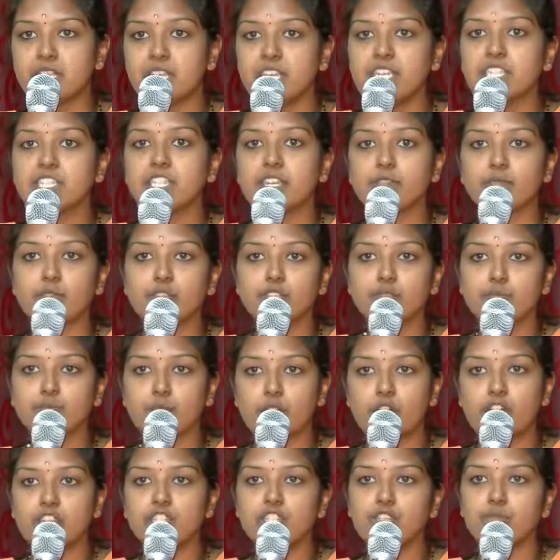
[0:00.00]
that was
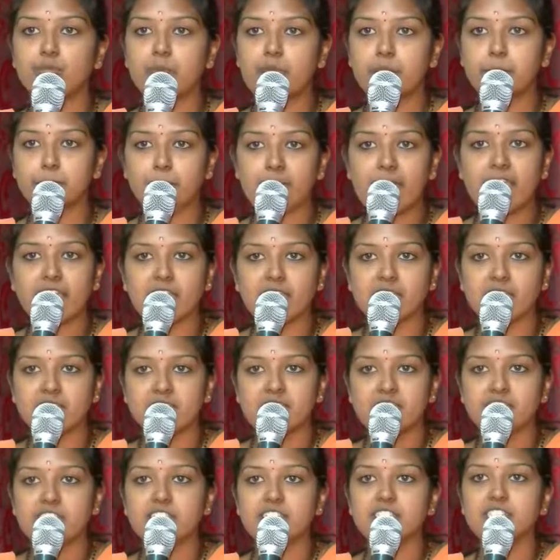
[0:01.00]
brought to my
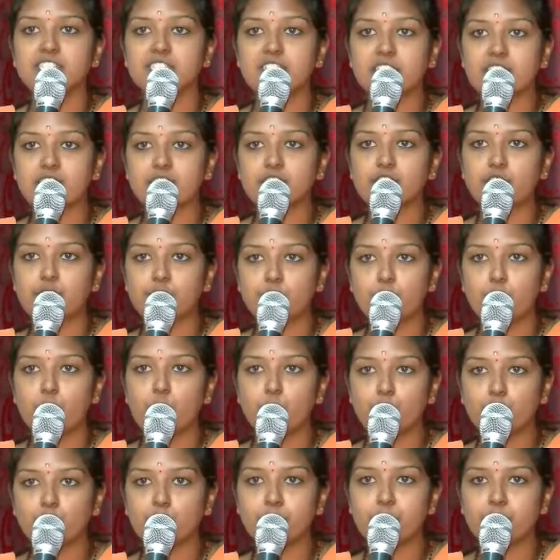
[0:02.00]
mind the state of
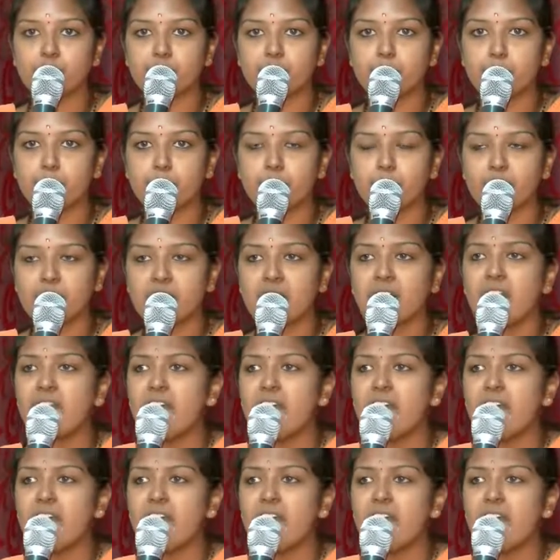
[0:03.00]
our own poor people.